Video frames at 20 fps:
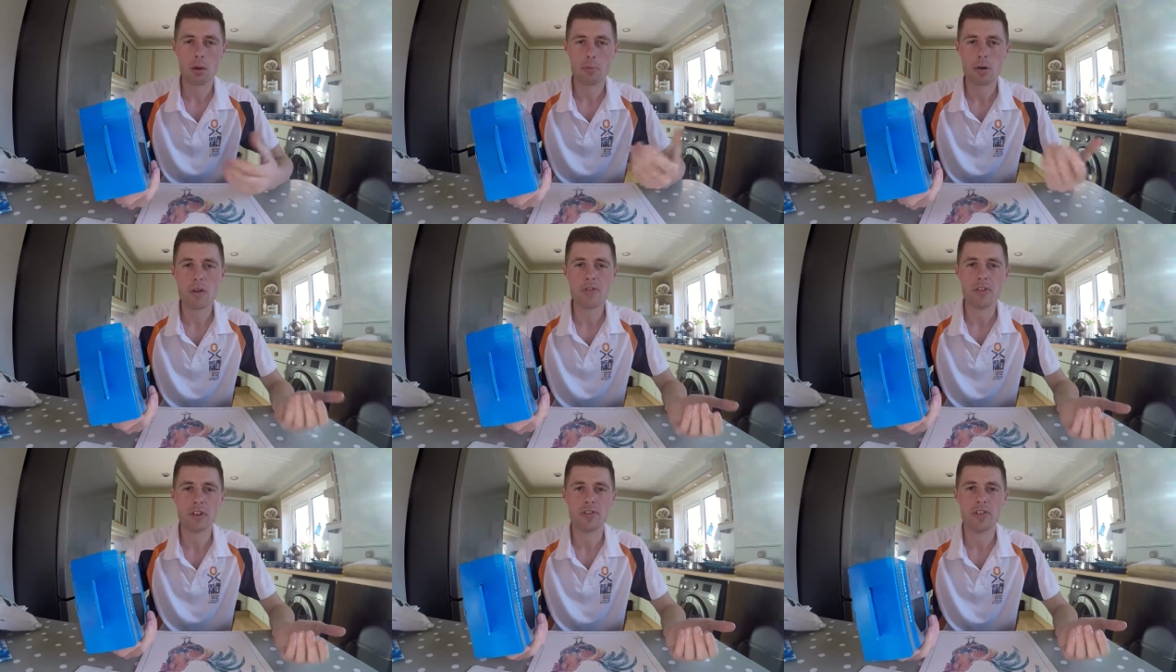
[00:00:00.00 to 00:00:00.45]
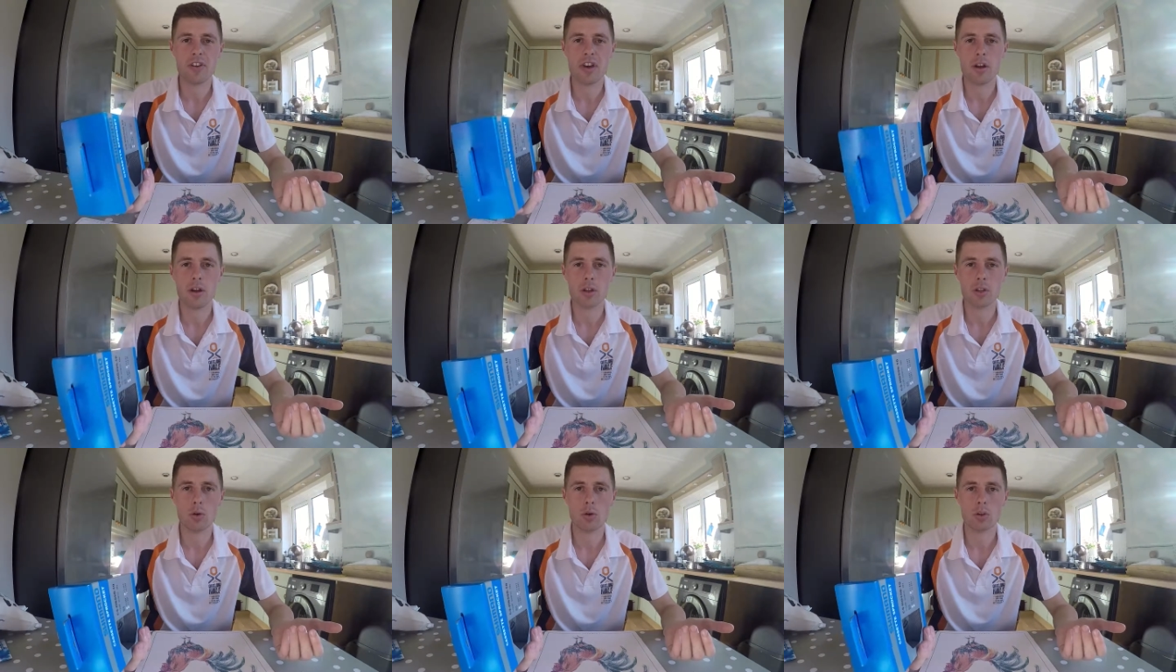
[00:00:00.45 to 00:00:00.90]
a previous
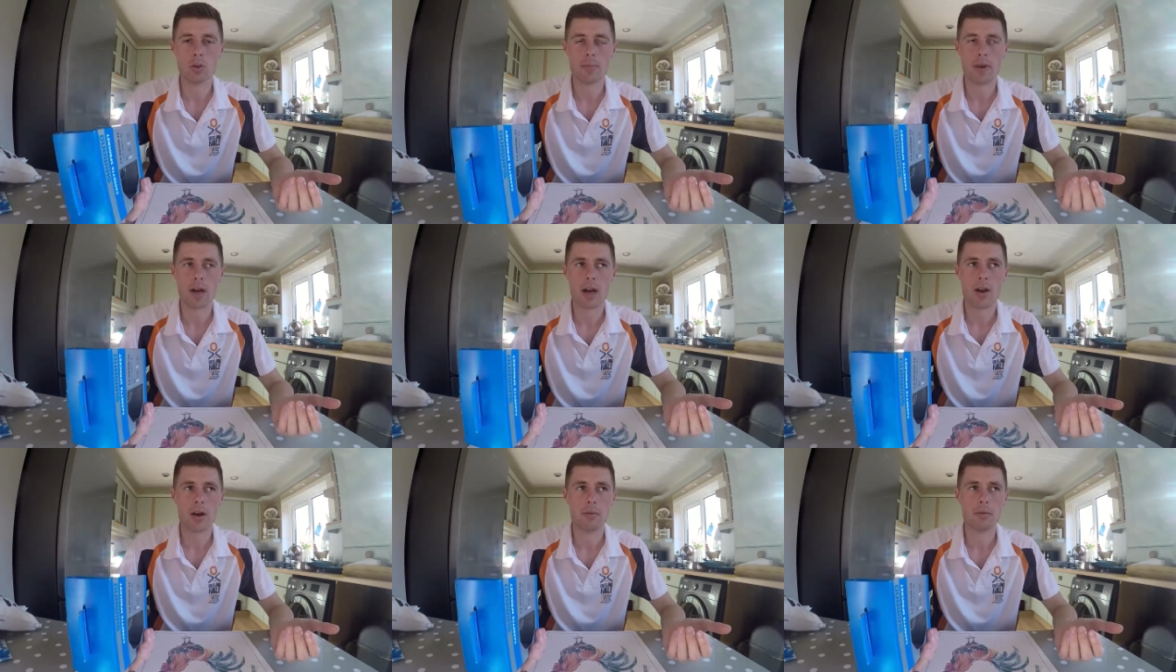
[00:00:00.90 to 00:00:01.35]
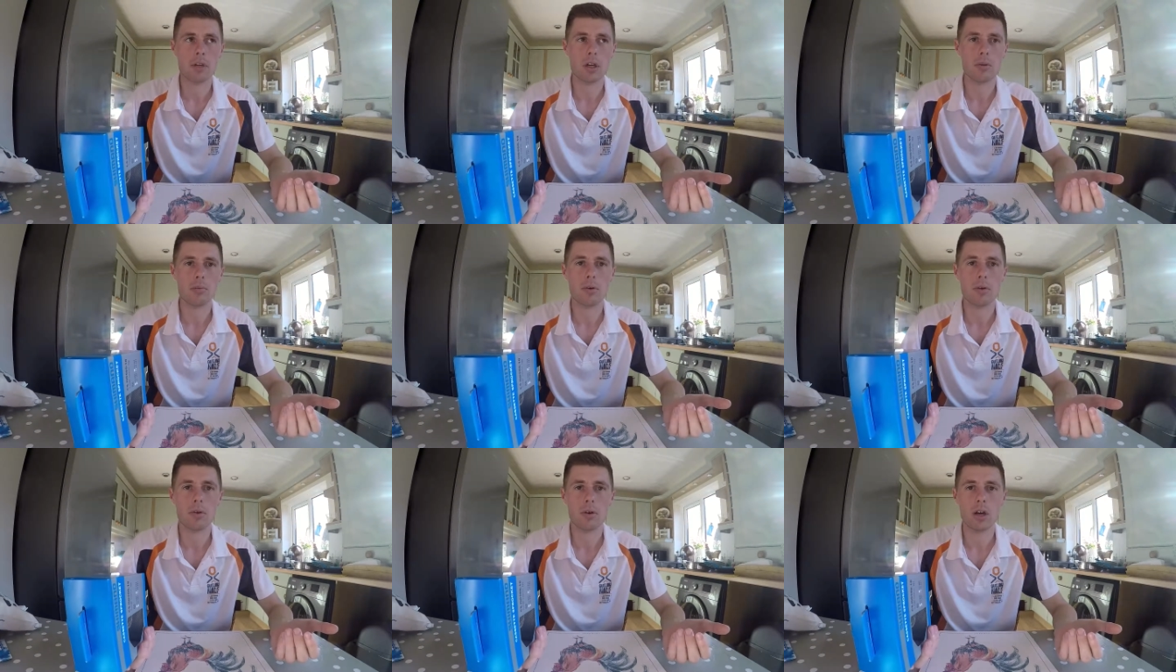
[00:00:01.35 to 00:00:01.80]
video I talked about I'm going
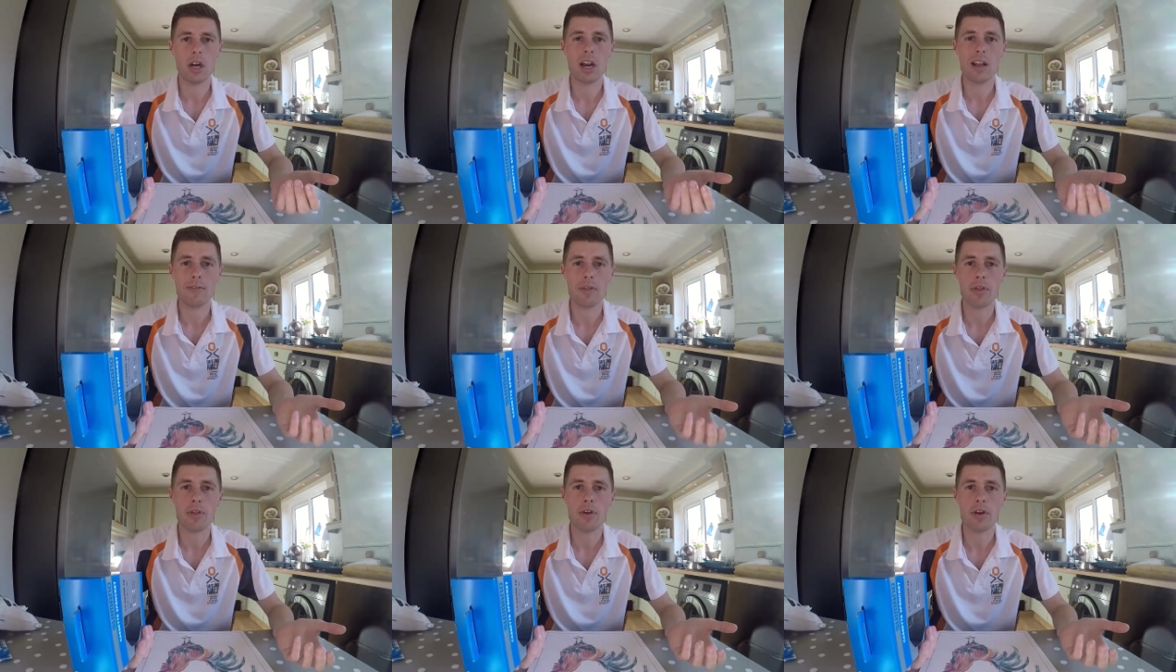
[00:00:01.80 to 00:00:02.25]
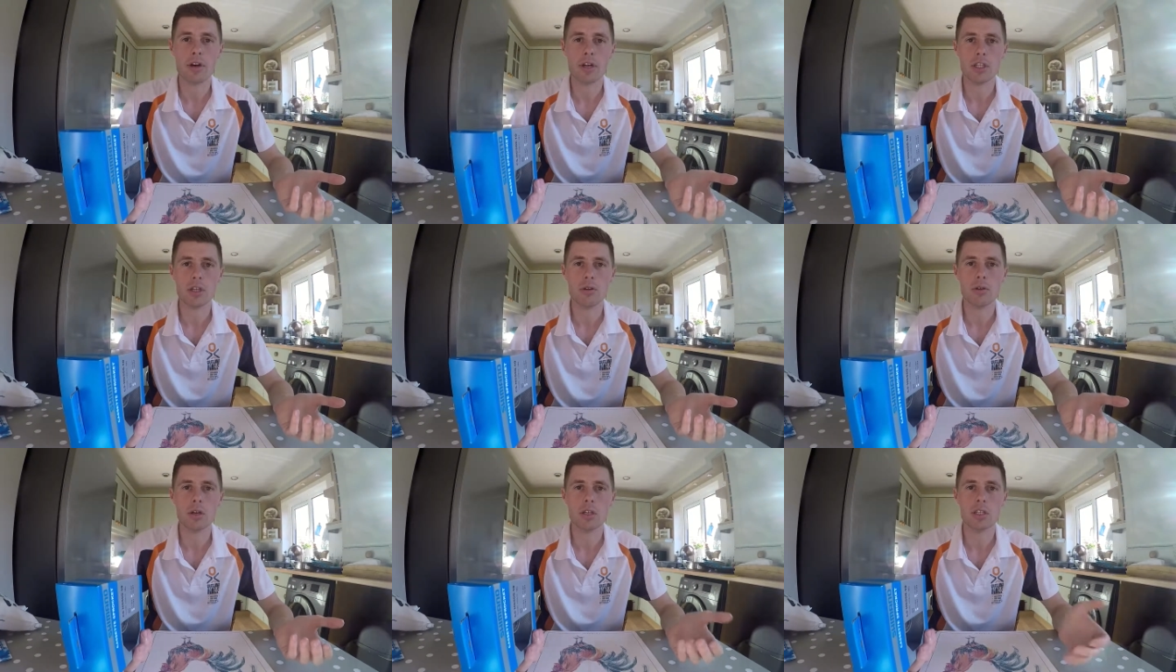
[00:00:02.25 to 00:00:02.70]
to put an
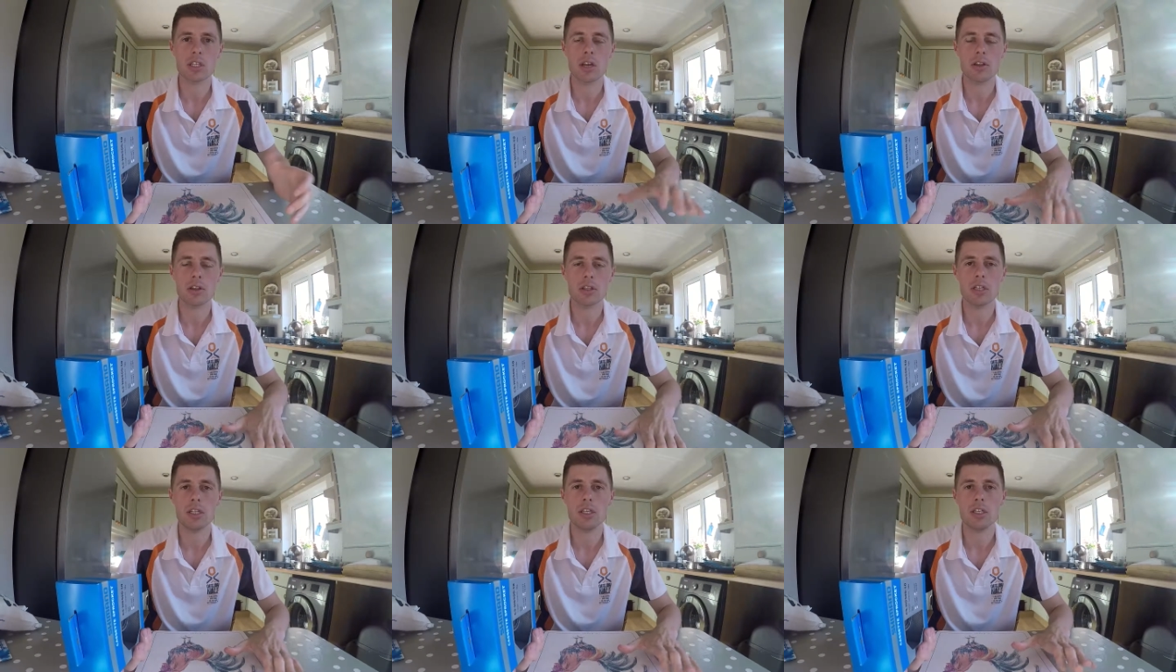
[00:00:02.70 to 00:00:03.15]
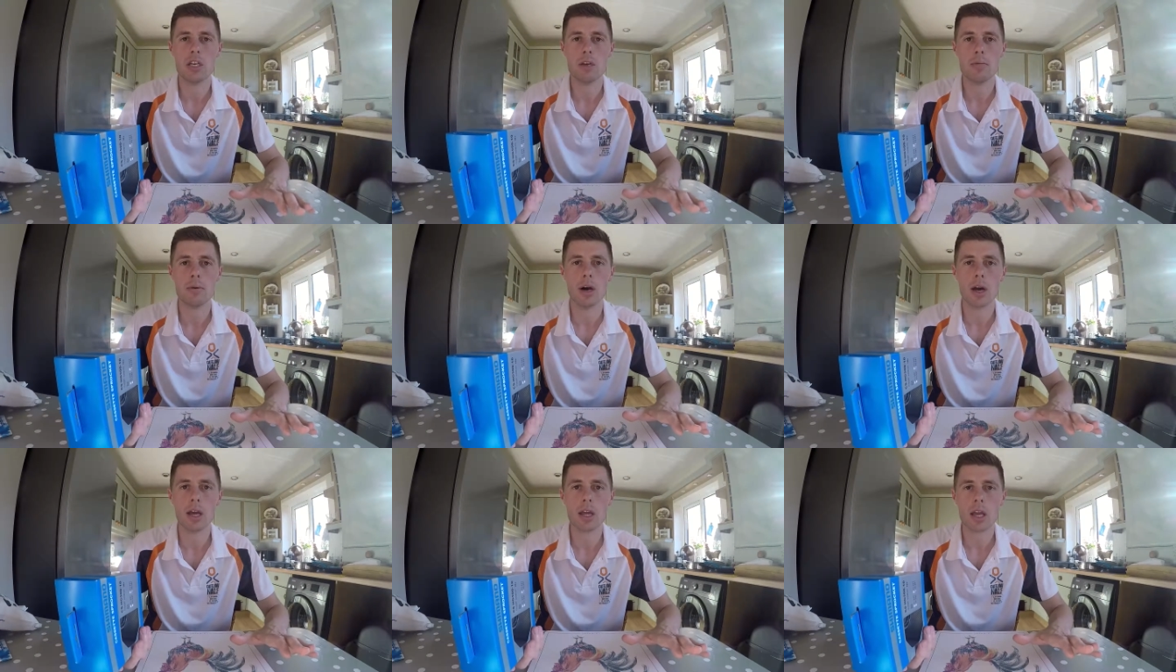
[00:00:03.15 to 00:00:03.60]
1132 cassette on the TT
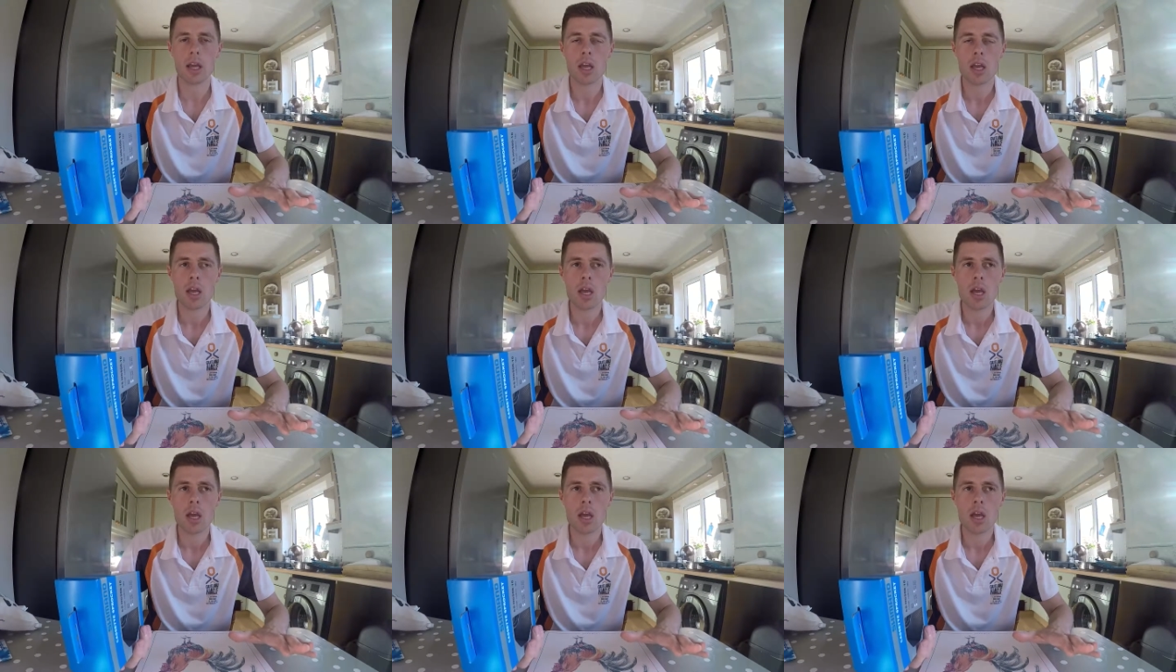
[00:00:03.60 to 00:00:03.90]
bike.